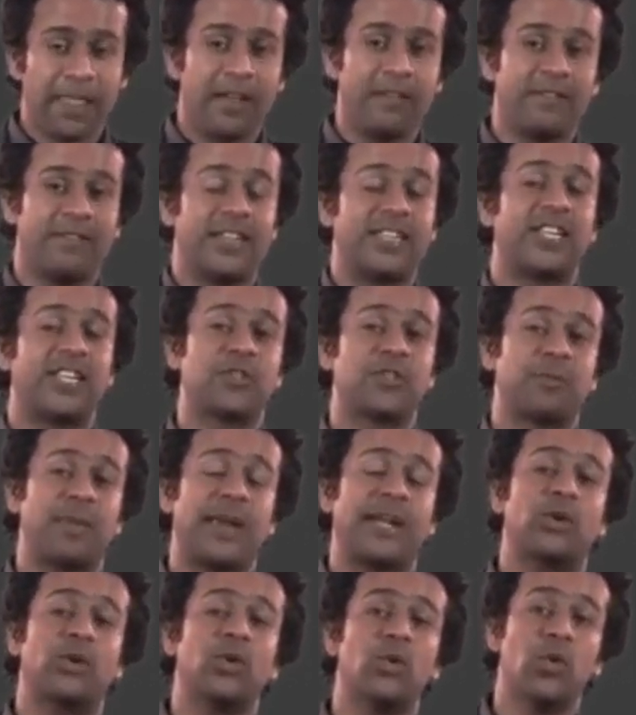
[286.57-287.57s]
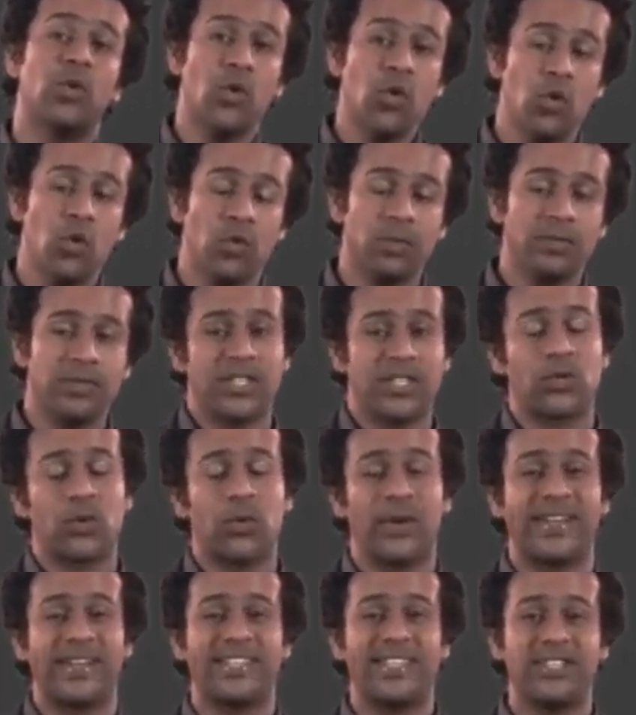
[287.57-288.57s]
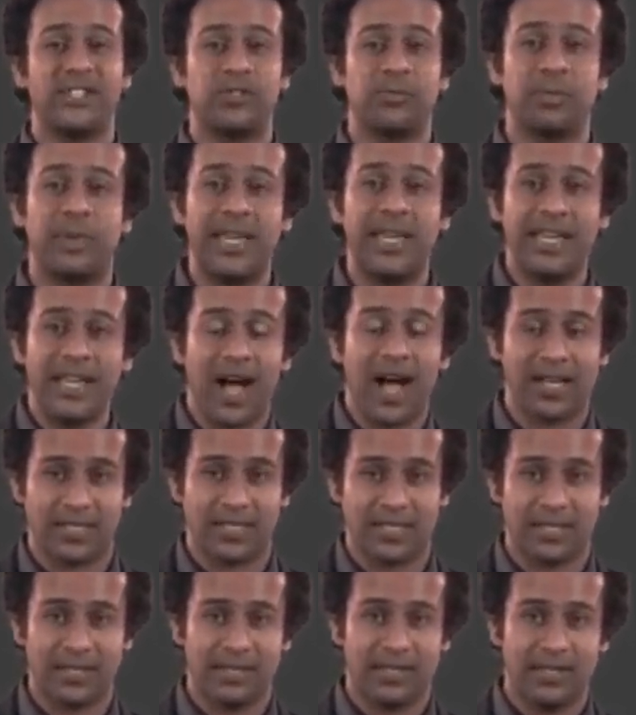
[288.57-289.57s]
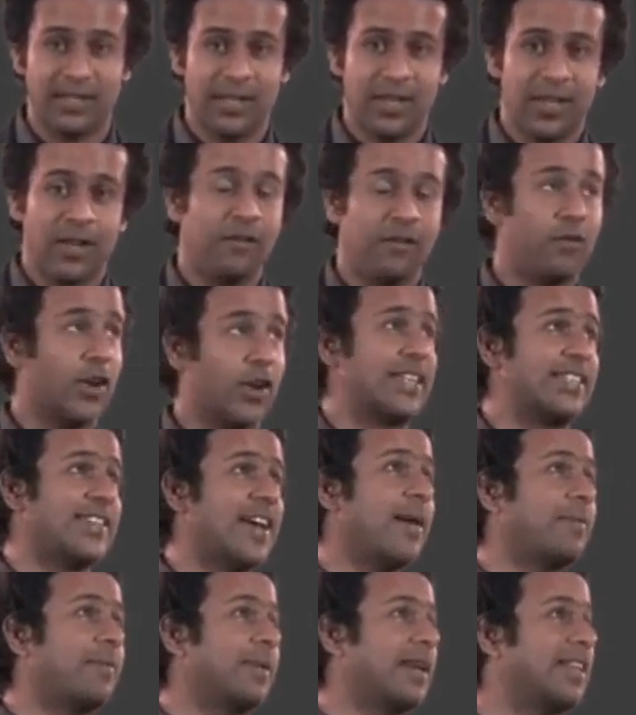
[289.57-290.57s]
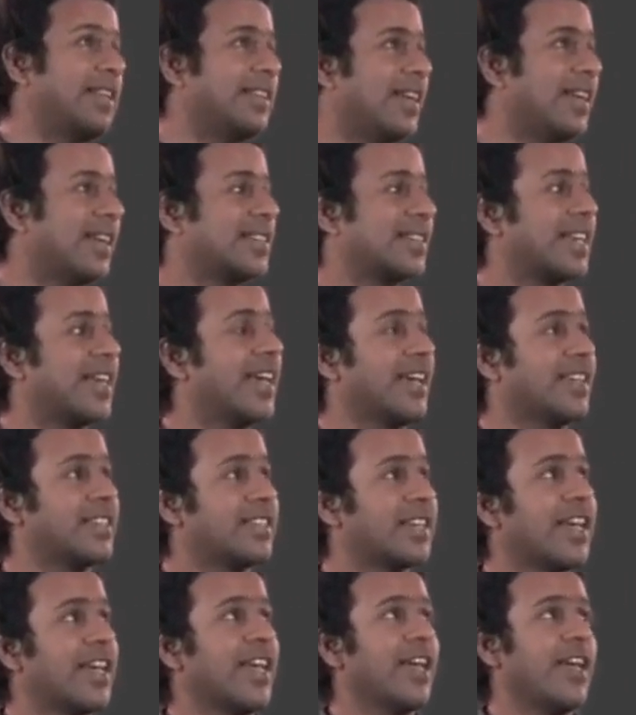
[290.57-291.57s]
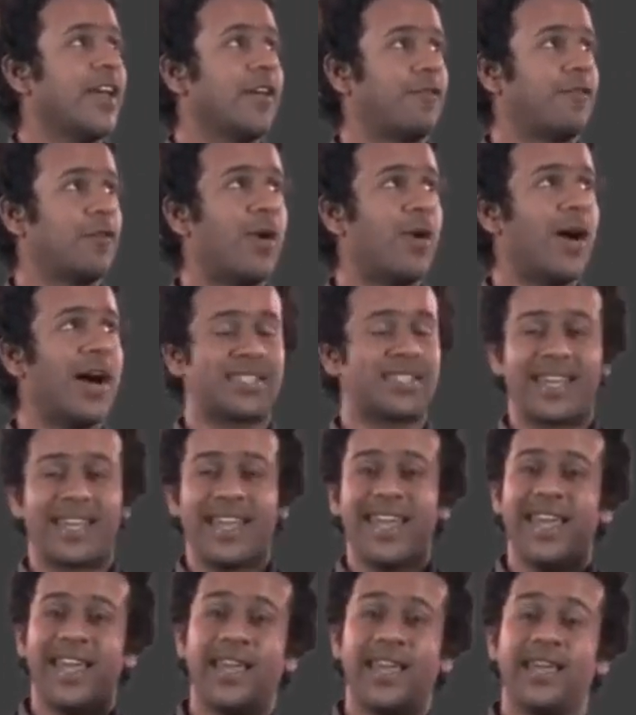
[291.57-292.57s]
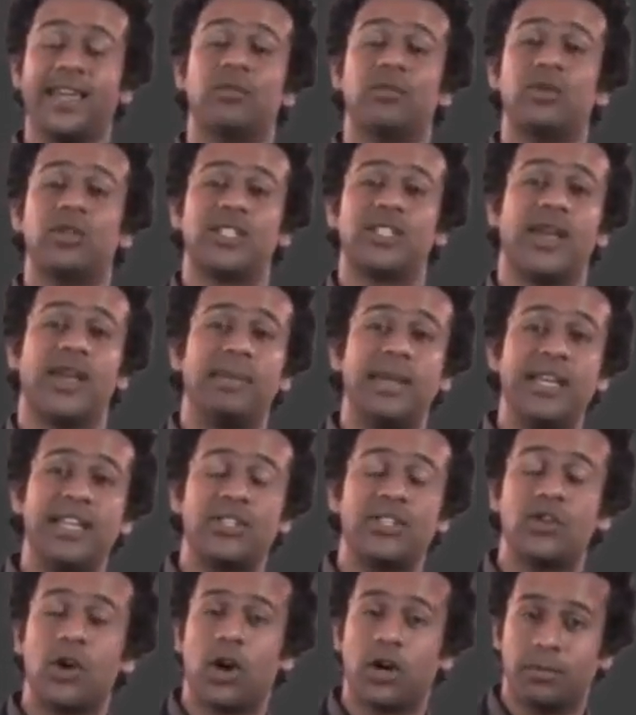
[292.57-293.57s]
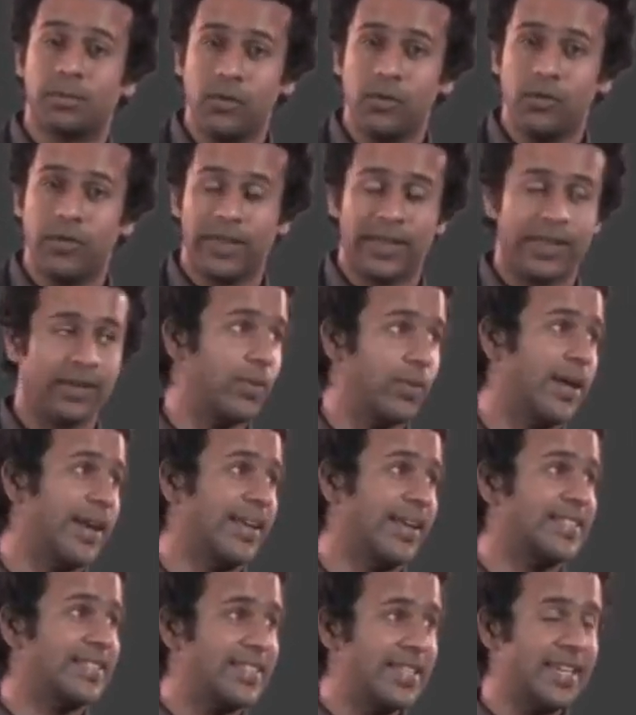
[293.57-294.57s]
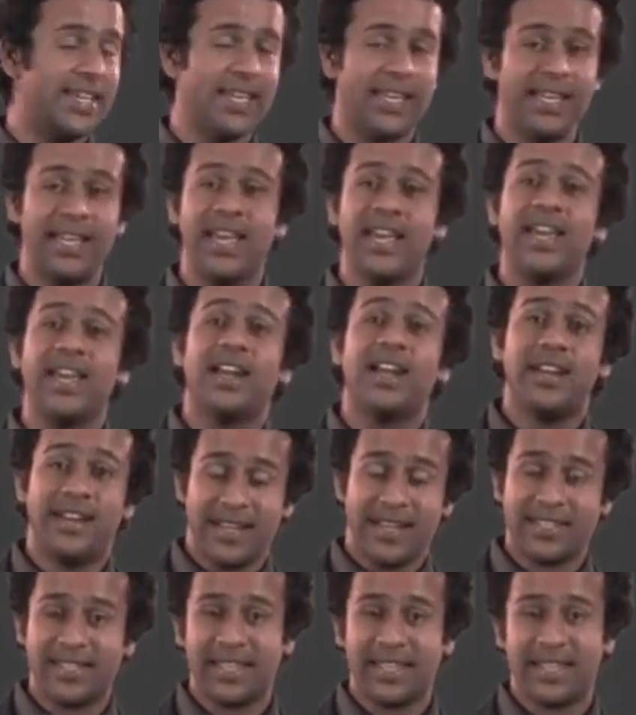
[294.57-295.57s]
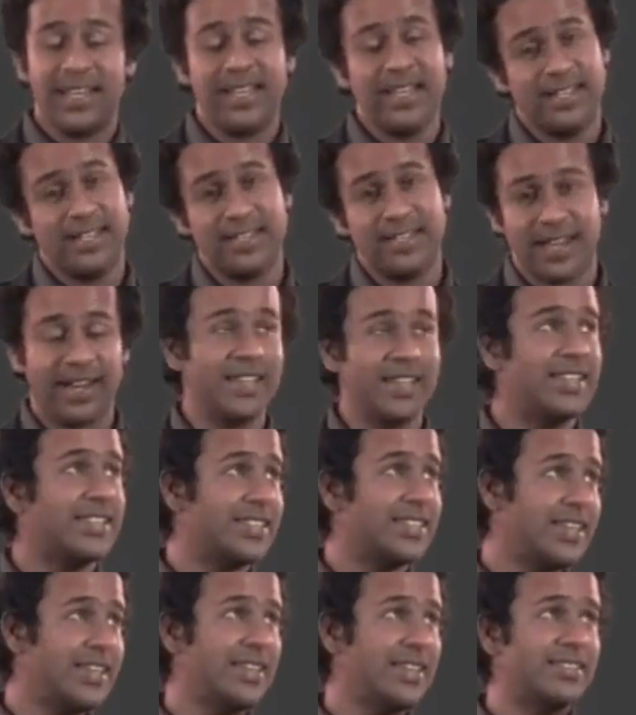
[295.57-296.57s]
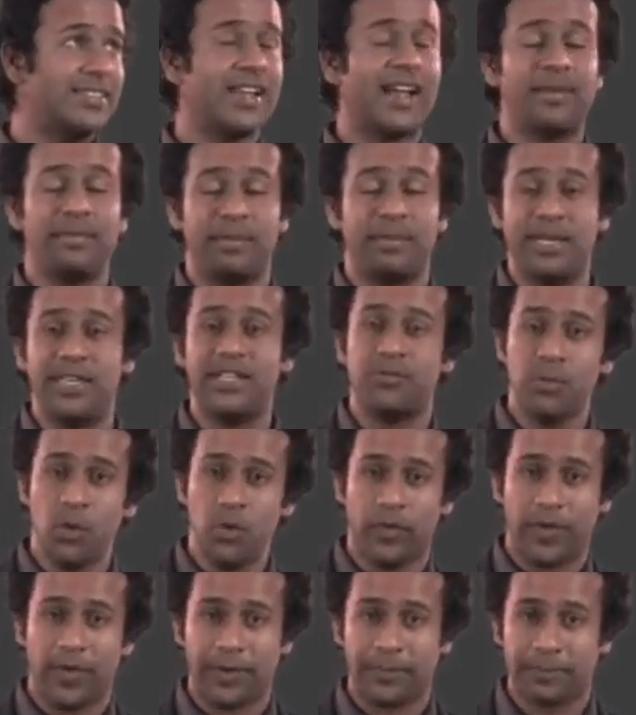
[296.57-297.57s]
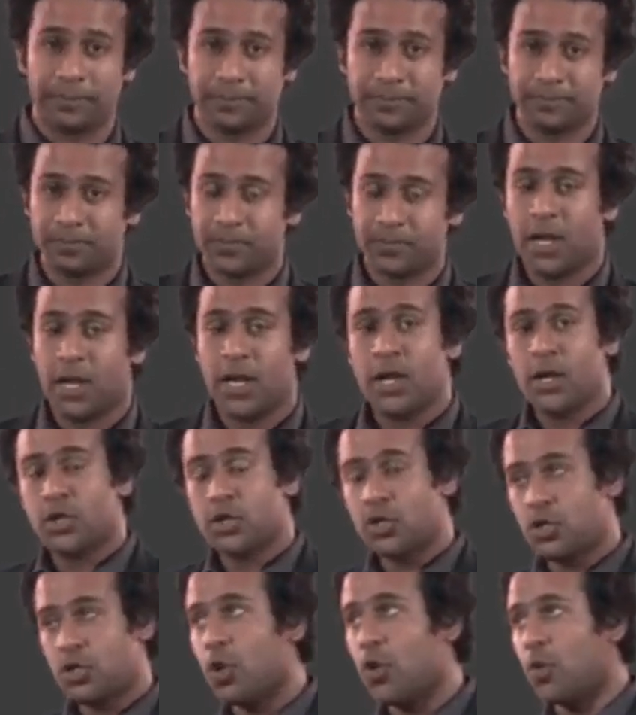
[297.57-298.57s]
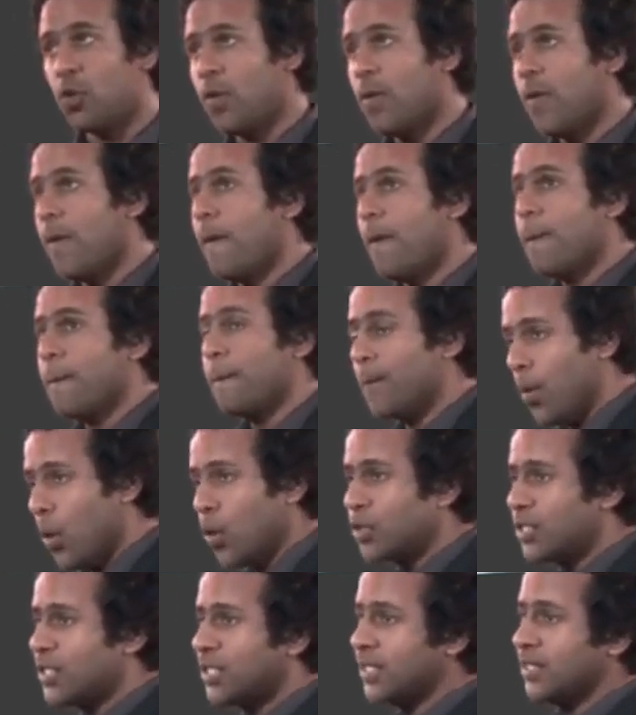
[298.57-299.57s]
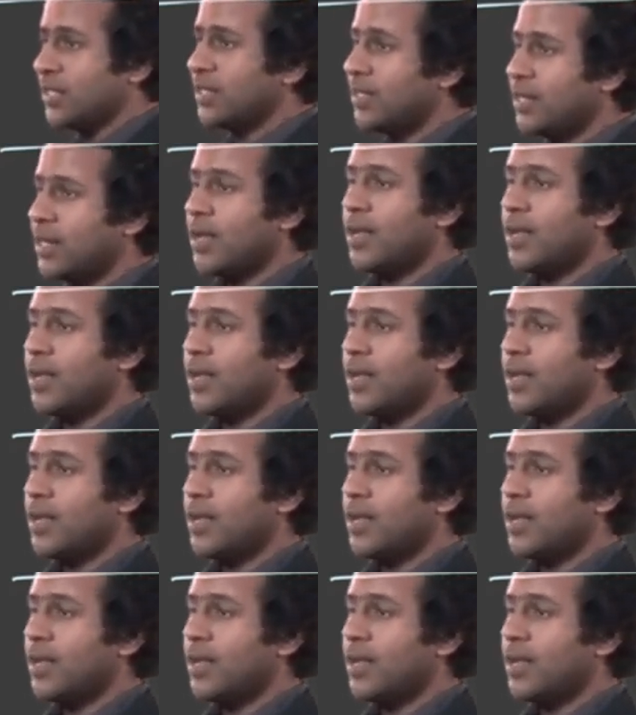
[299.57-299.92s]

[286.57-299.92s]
with respect to whom this question is being asked. For example, in this case, if you ask A, he would say B is not moving, whereas C disagrees and he sees that B is moving. So, motion